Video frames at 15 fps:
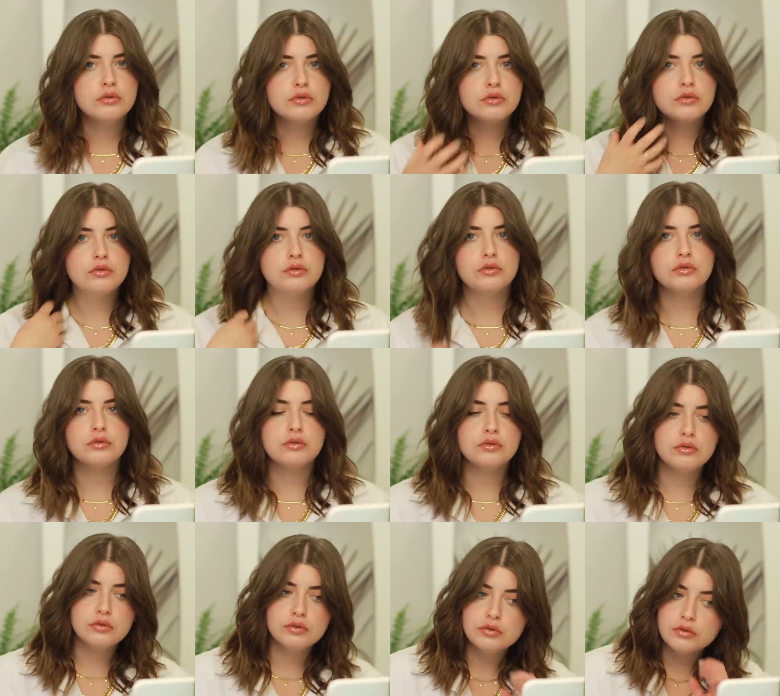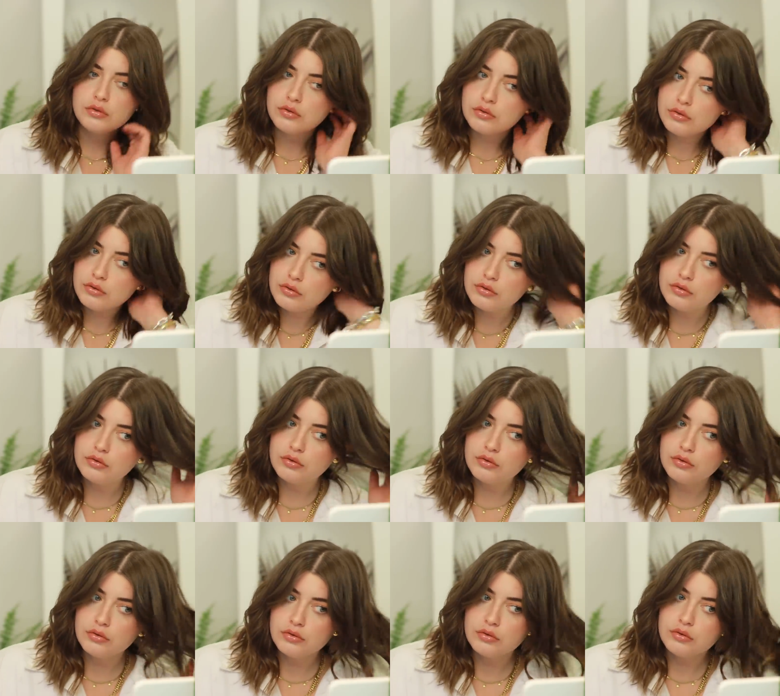
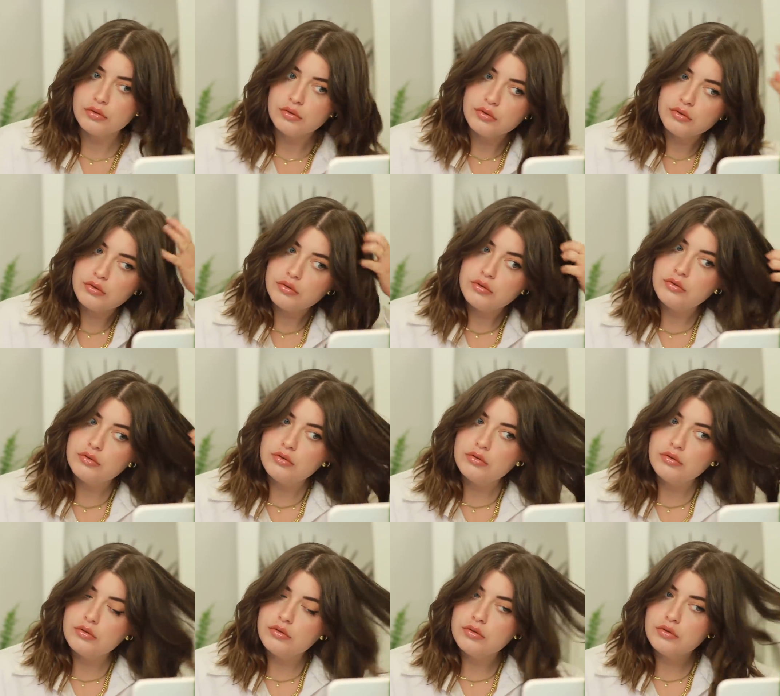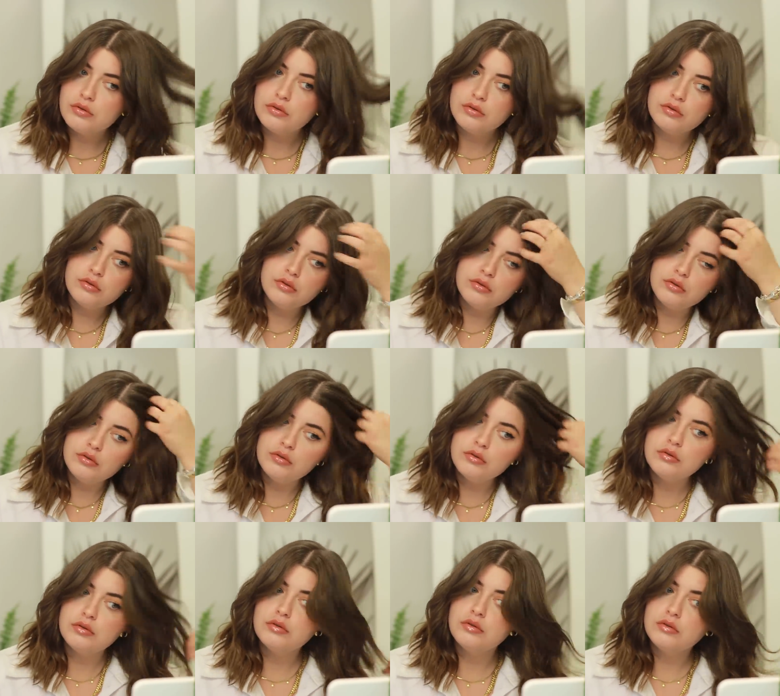
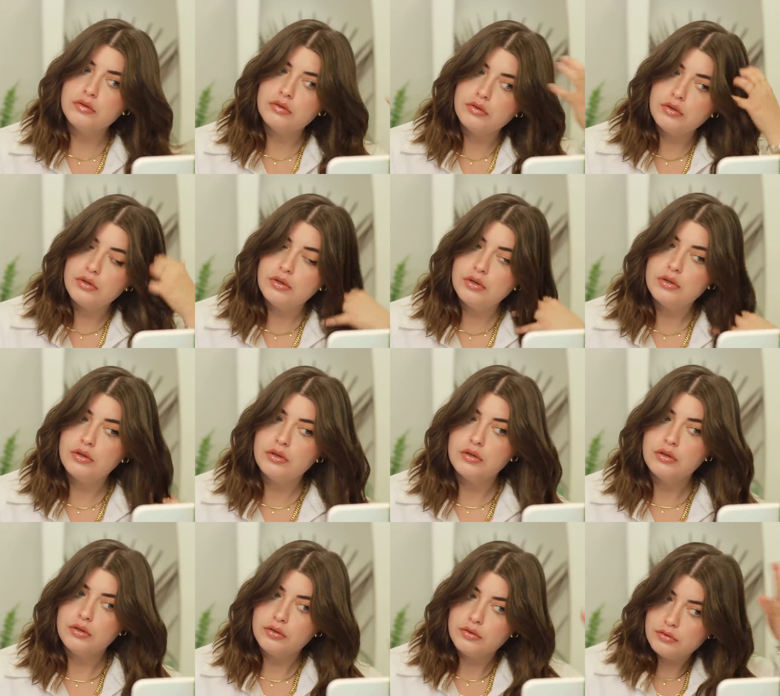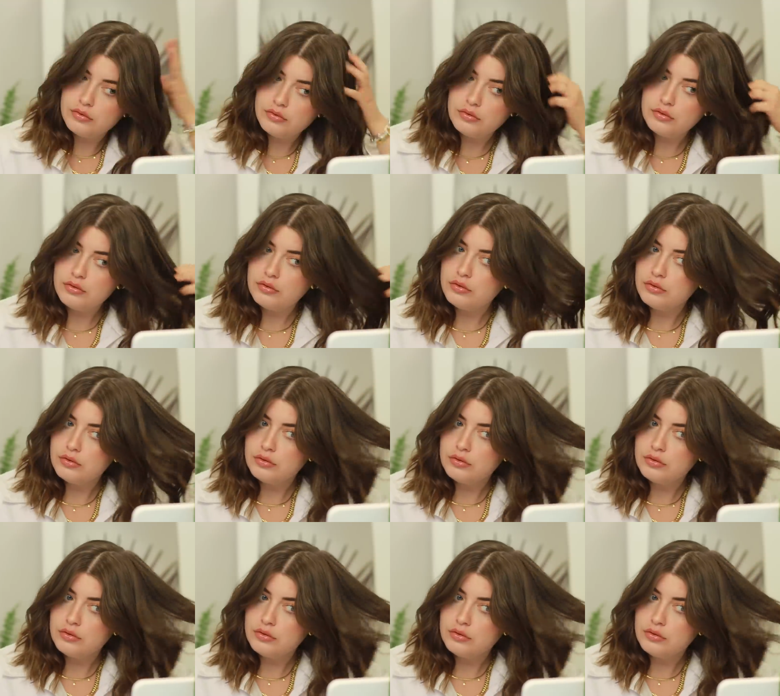No one is speaking in this clip.